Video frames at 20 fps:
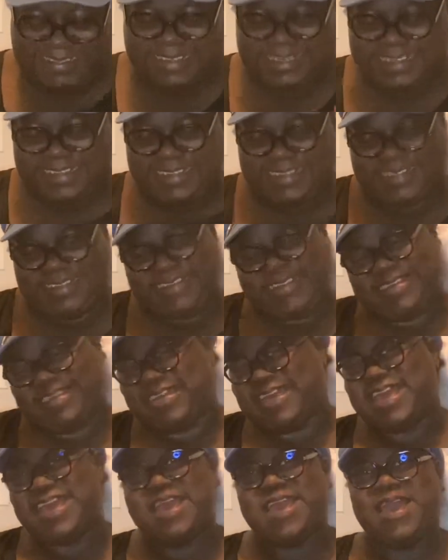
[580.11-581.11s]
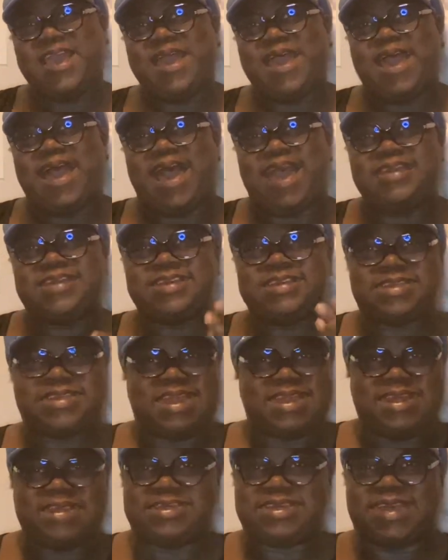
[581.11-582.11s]
I just
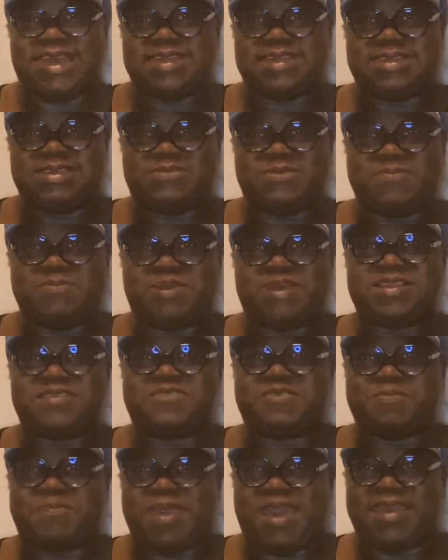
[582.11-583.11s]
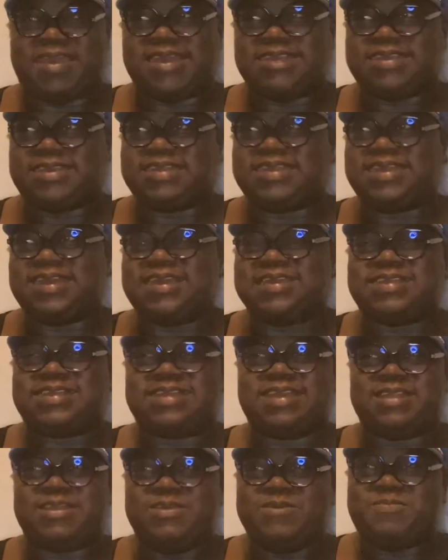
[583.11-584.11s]
decided to get this one because of the packaging. It's
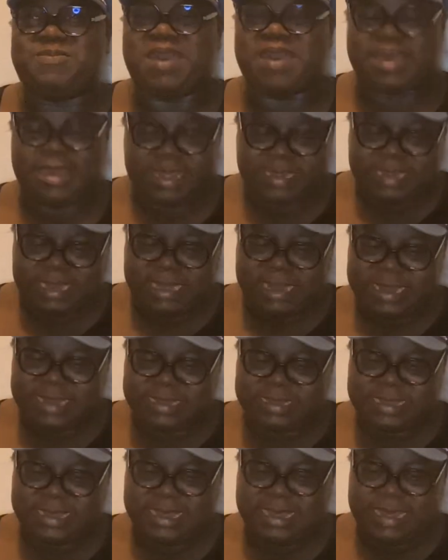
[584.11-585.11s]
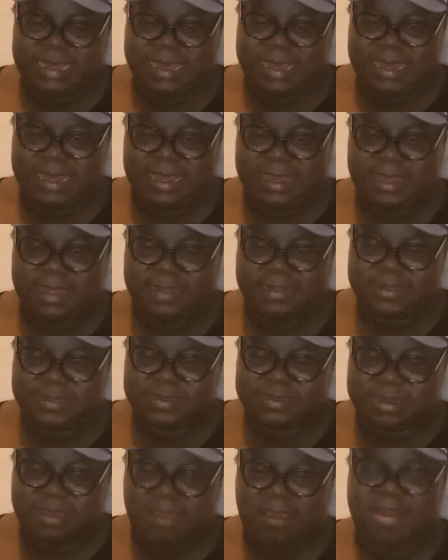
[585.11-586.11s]
the new packaging. It's the In the
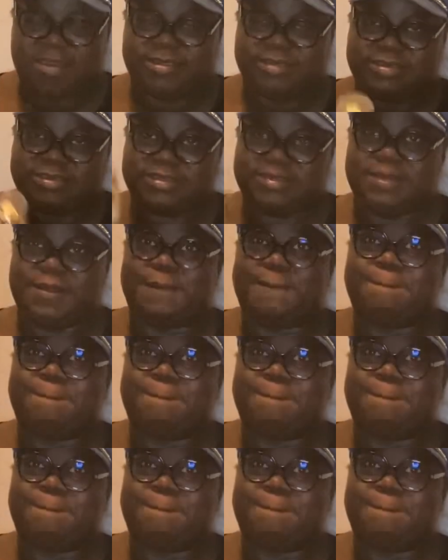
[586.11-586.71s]
Stars.